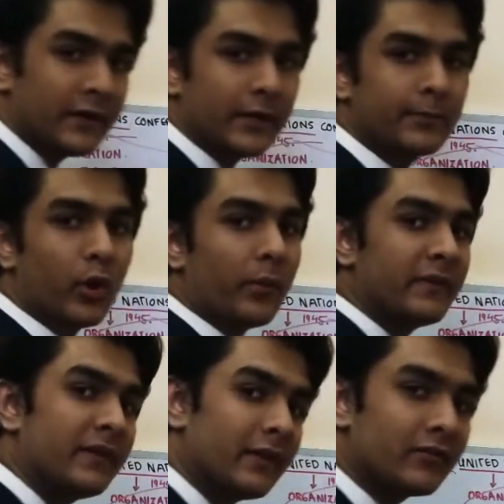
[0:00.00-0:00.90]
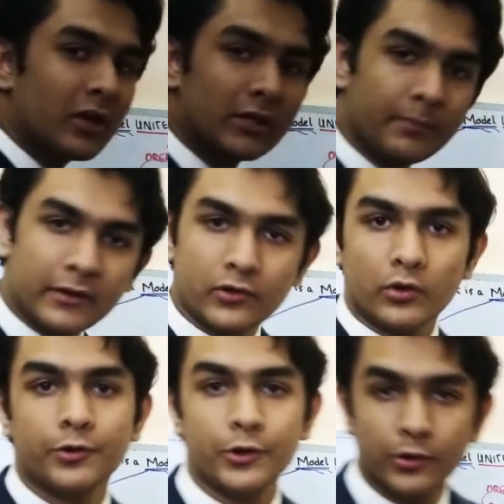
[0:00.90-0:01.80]
diplomacy is rather based
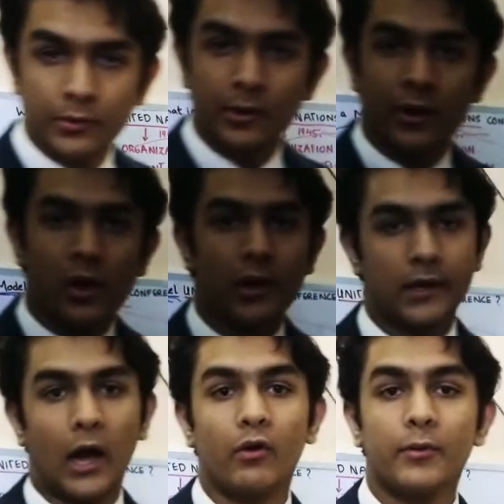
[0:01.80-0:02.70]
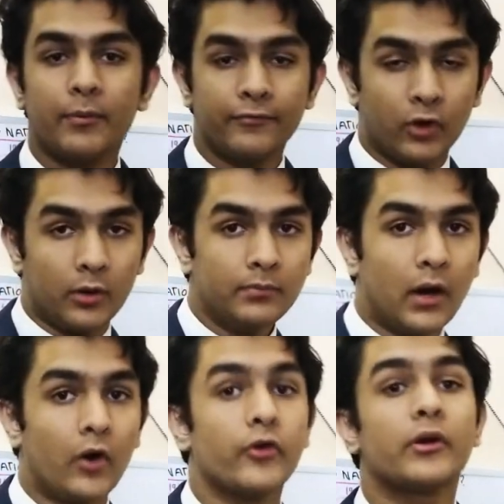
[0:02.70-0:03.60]
on you and how you
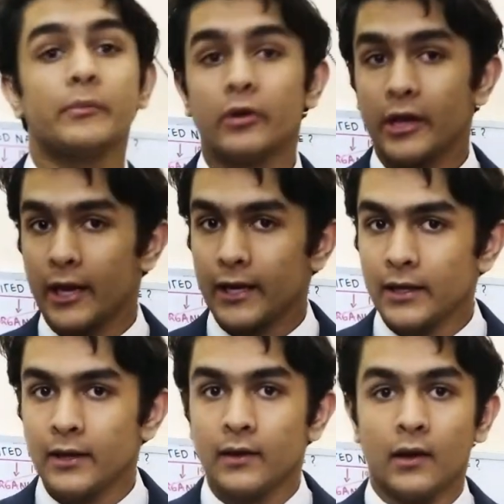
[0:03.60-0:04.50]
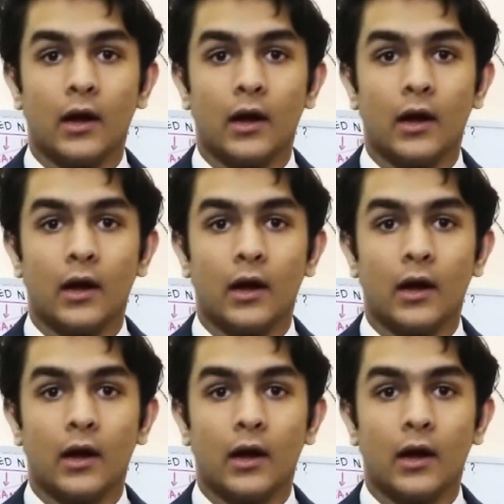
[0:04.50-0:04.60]
perform, how you communicate,